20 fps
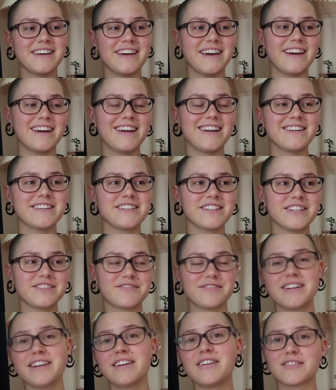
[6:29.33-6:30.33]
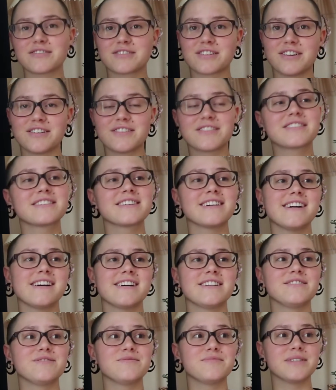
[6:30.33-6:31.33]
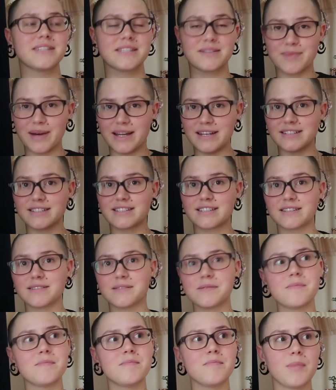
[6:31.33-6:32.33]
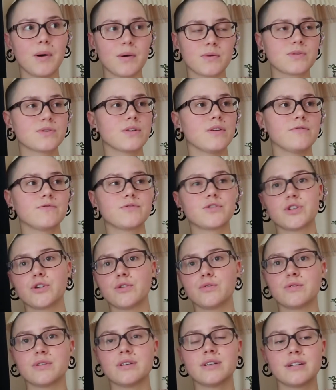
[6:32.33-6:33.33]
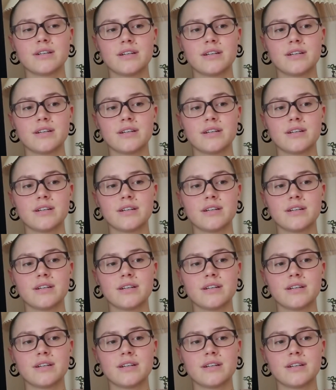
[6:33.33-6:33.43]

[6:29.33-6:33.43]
and she really got hooked, and we spent most of June